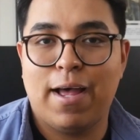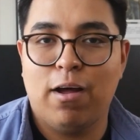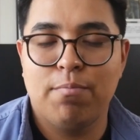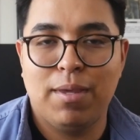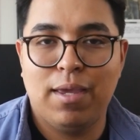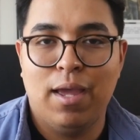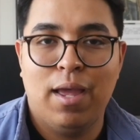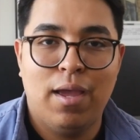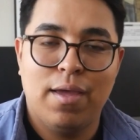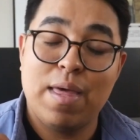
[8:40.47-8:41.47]
helped me
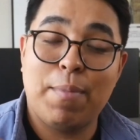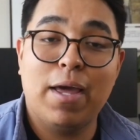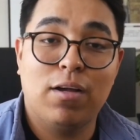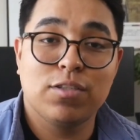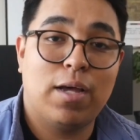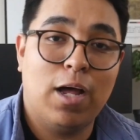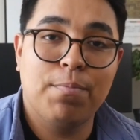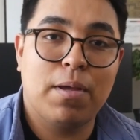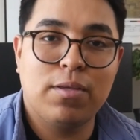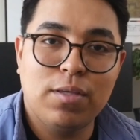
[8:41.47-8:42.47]
that might also
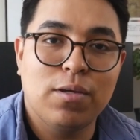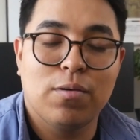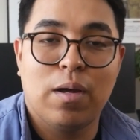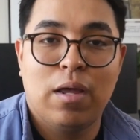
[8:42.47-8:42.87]
help you.